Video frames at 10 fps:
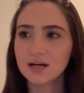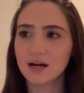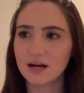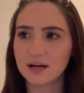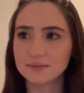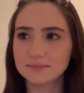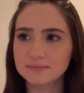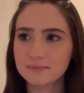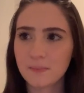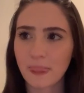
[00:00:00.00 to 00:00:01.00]

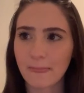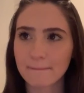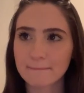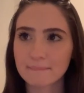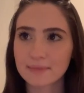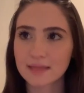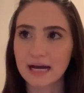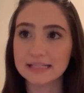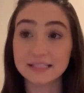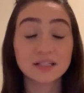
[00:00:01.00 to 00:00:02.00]
I'm
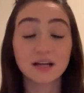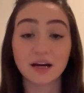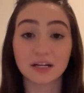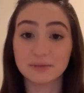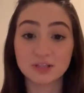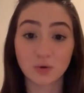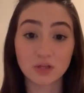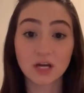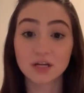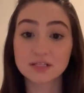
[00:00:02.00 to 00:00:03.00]
gonna be
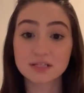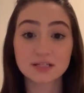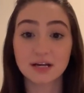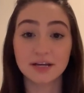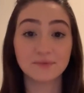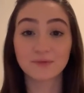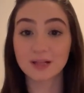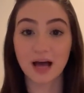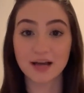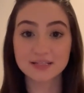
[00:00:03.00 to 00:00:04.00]
totally honest. I didn't
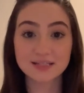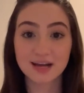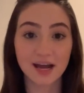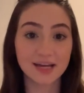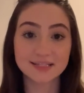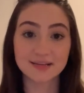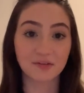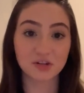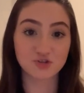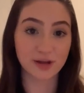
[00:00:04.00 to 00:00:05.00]
realize I hit
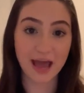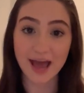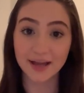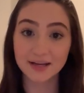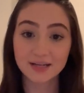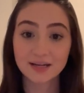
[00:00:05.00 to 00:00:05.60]
700K.